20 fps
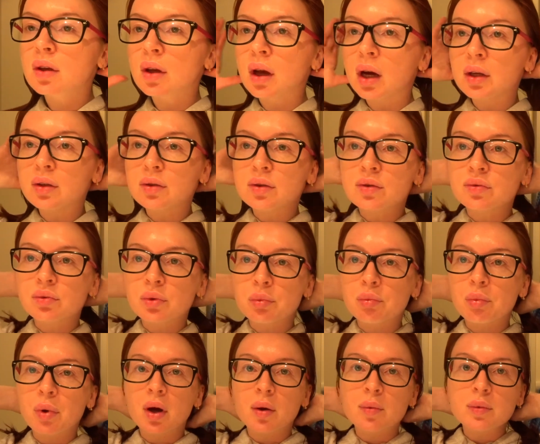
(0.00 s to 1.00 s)
I used 3
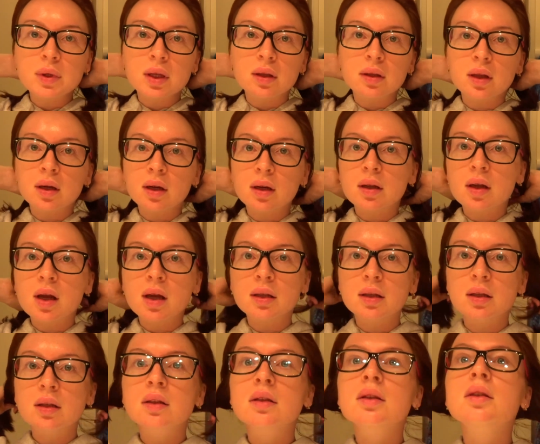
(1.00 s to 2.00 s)
pumps and then I
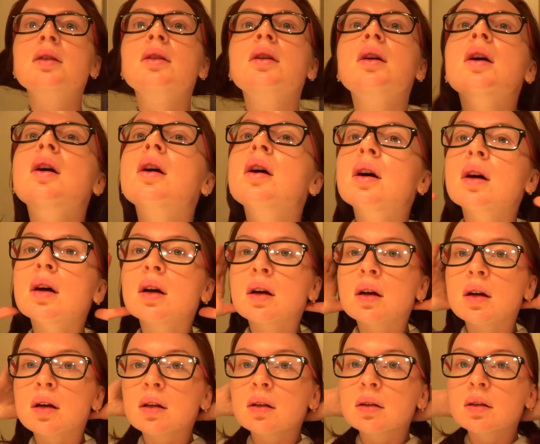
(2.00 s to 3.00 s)
added
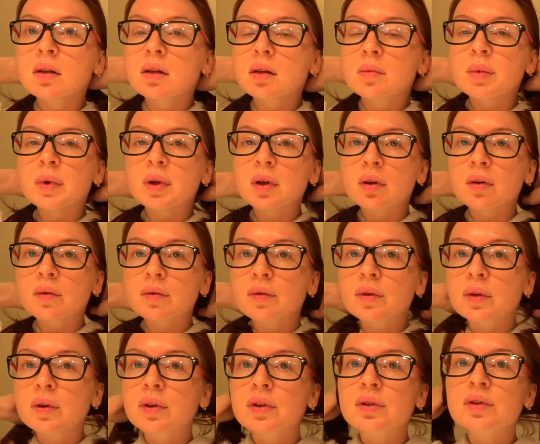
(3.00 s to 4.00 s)
a little bit of
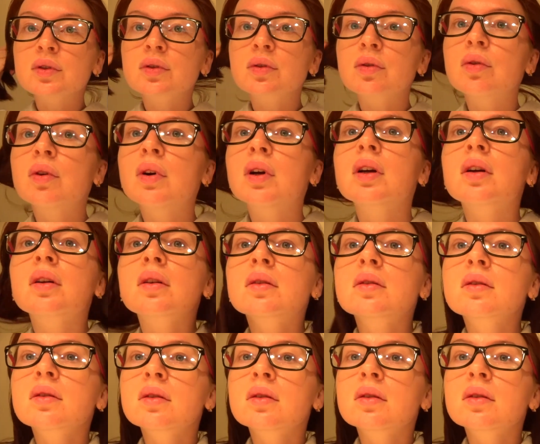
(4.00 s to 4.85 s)
castor oil.